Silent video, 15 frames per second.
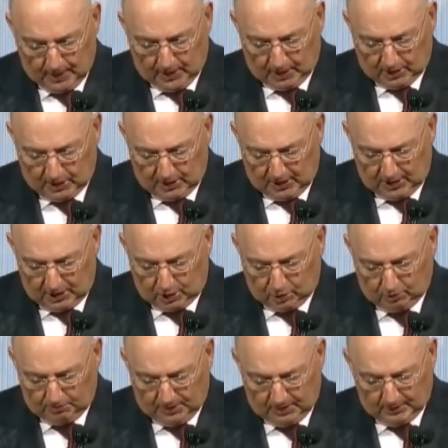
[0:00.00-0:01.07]
It needs
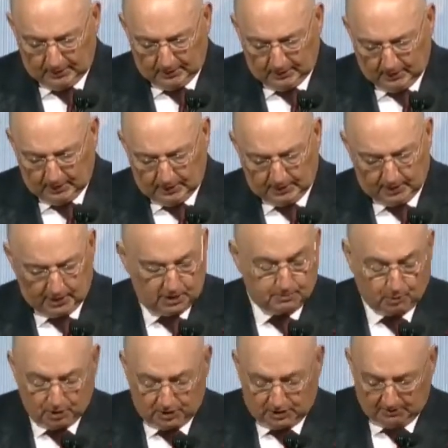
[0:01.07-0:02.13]
to be the
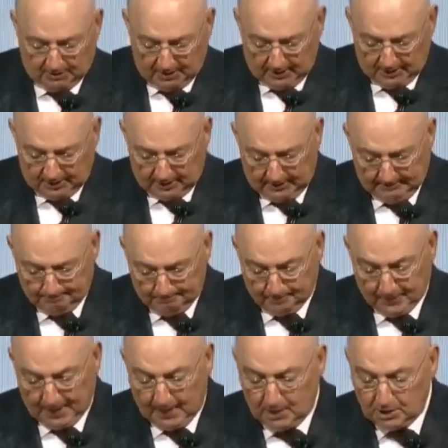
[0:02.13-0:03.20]
responsibility
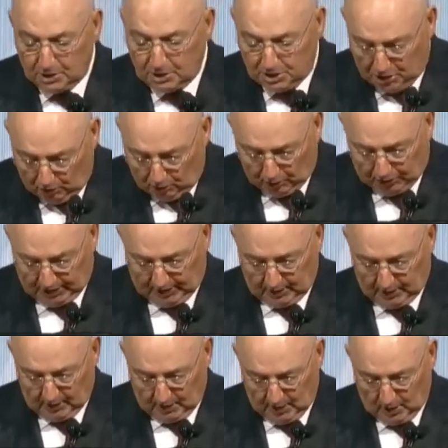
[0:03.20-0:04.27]
and
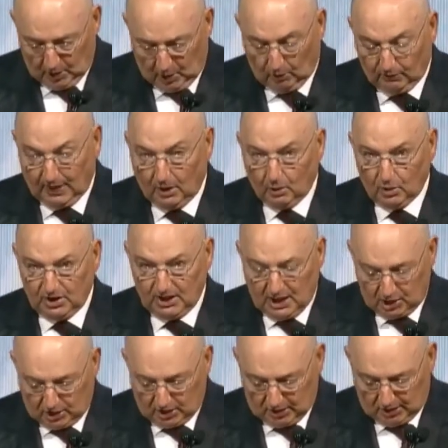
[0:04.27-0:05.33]
duty of our
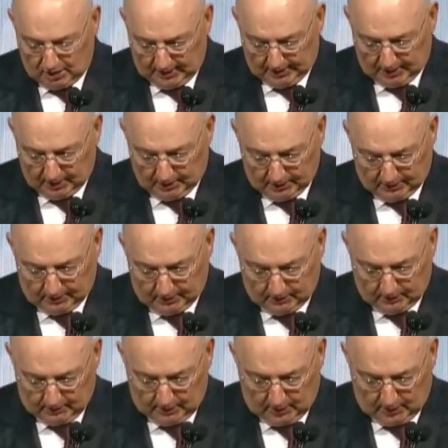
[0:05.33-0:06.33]
national leaders.